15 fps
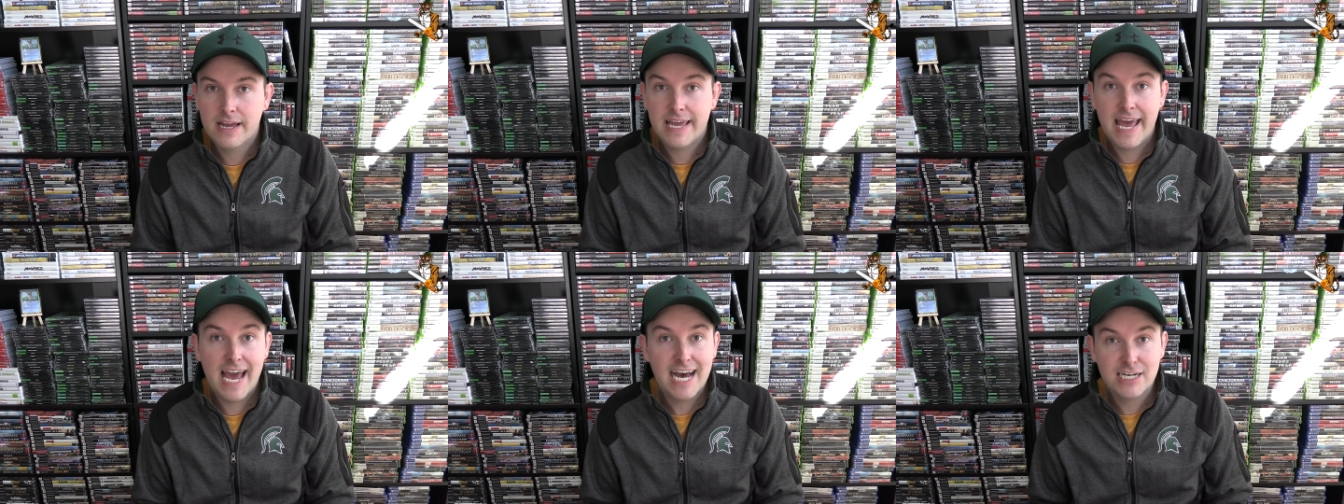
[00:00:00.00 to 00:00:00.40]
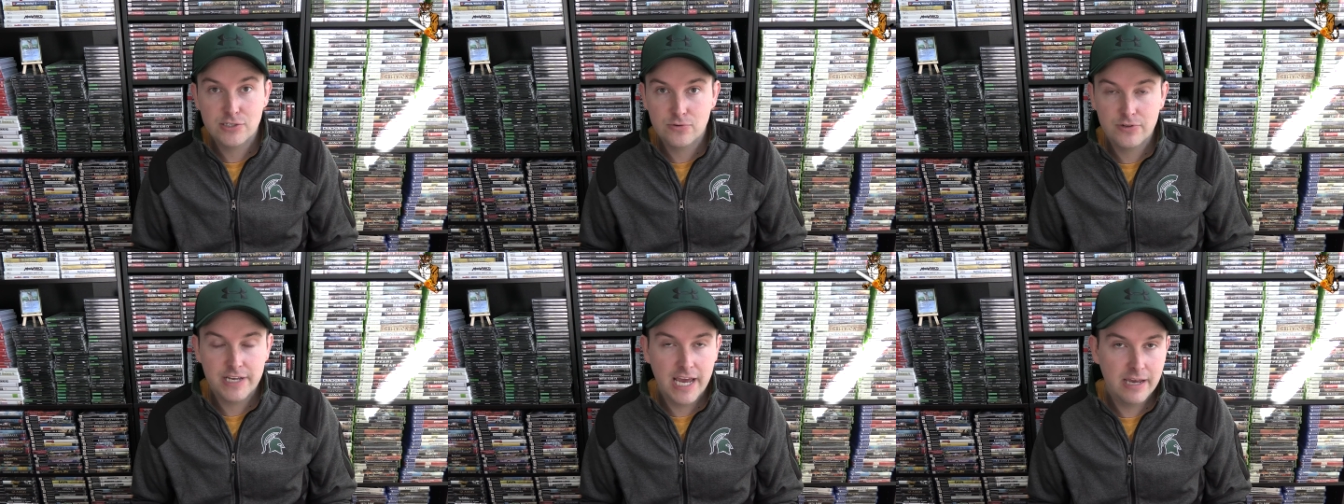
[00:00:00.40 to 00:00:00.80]

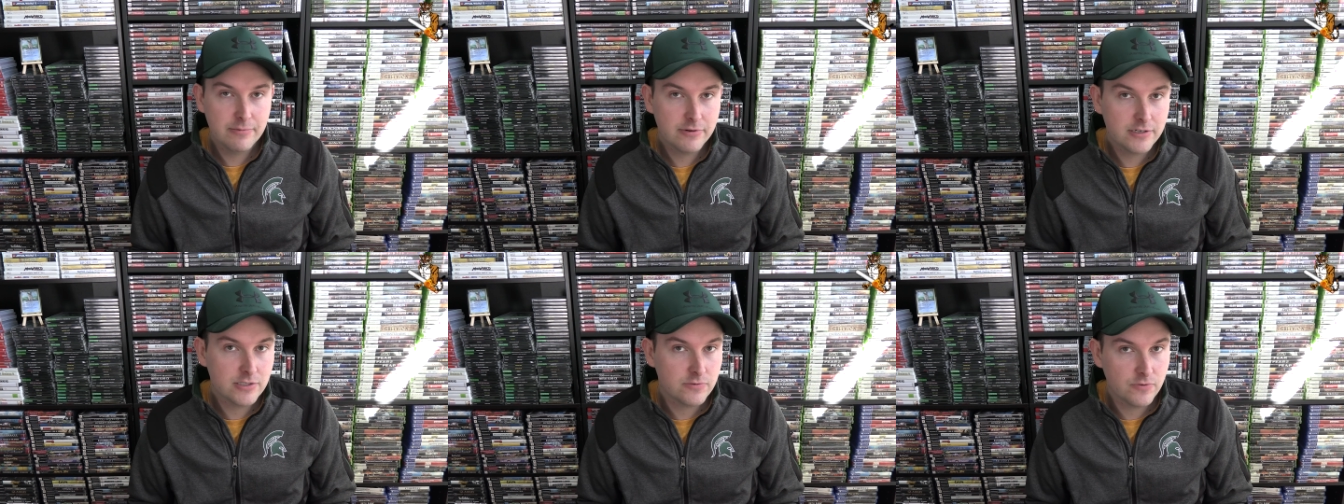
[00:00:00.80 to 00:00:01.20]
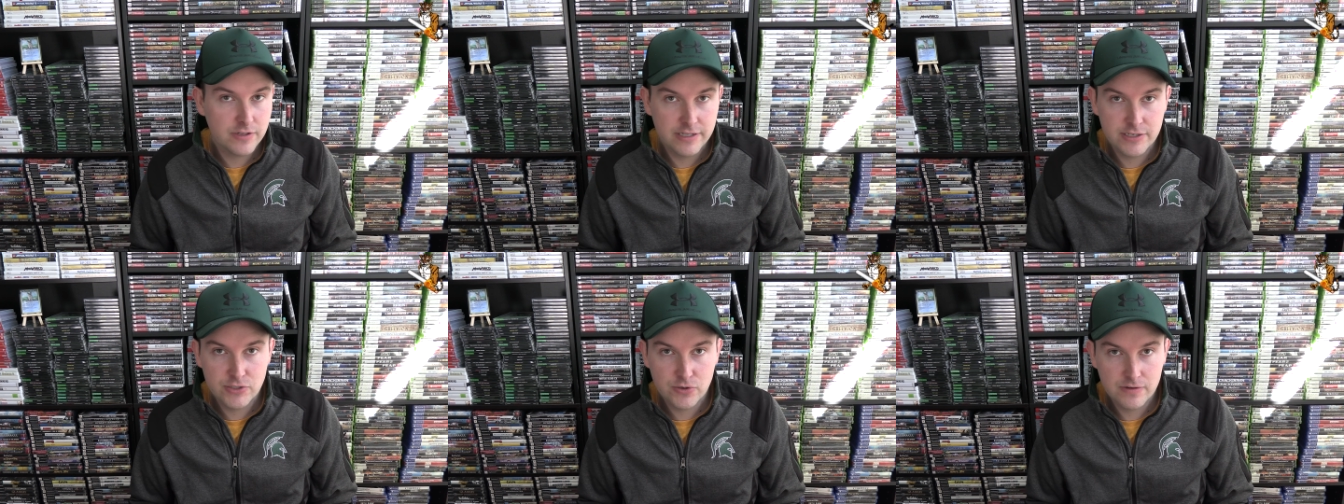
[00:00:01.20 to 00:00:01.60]
casual gamers,
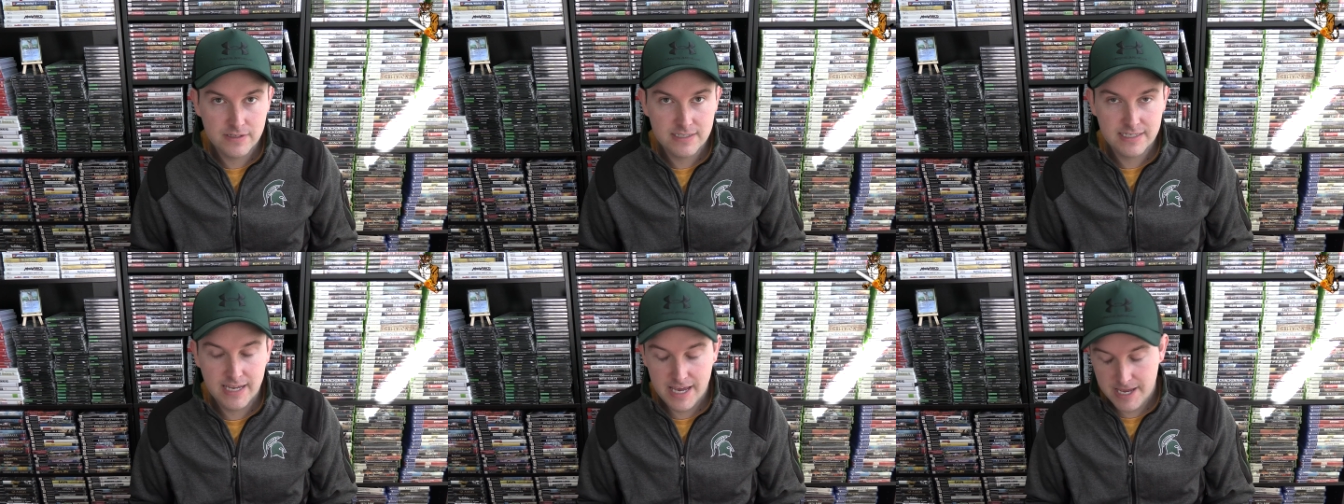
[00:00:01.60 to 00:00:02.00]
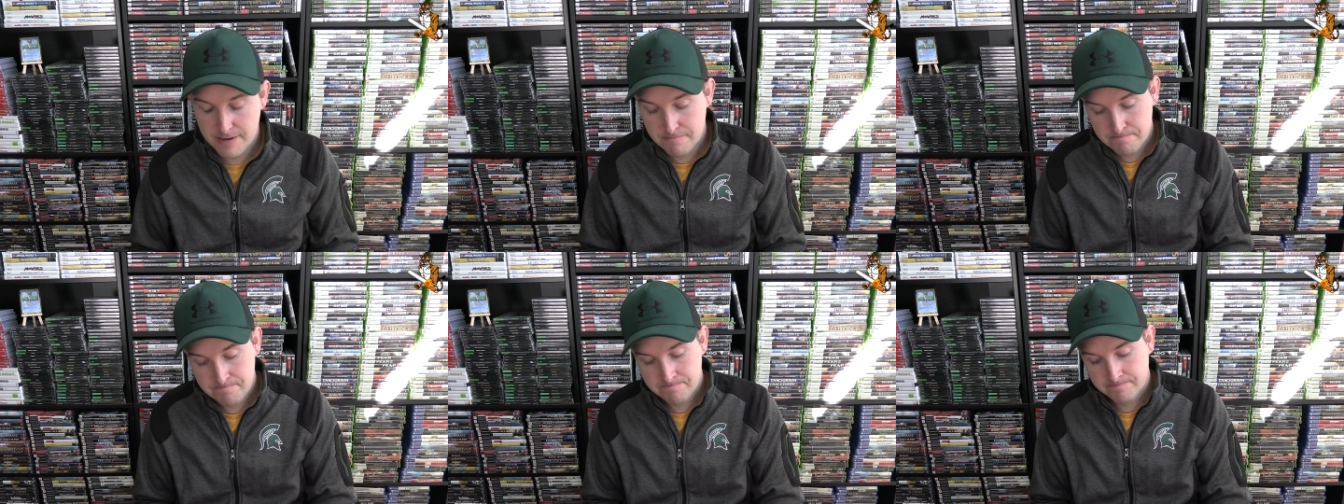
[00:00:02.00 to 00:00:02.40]
really enjoy this
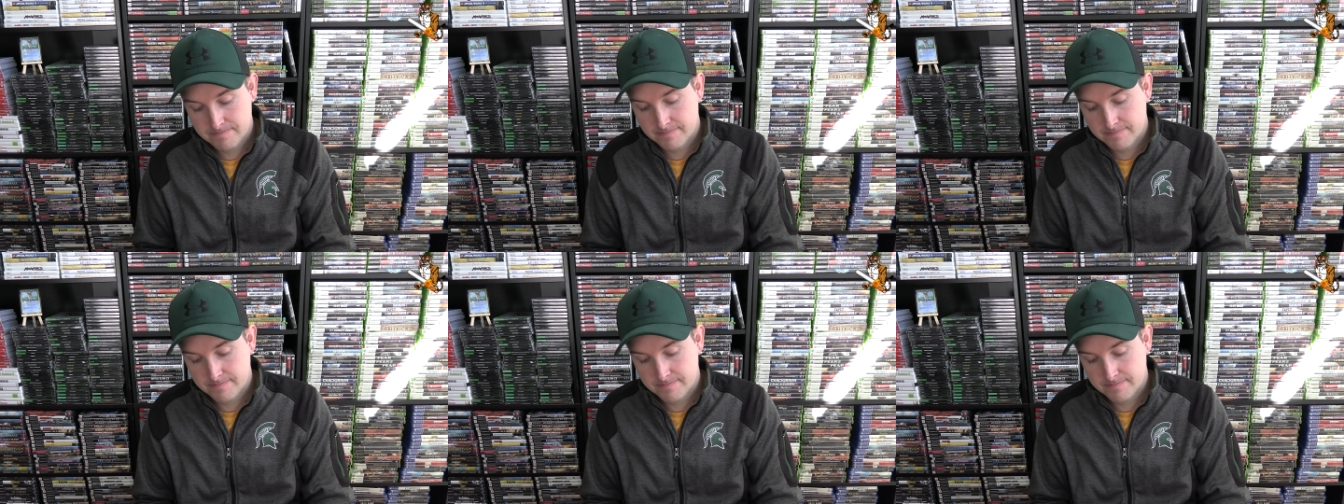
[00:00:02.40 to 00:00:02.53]
game.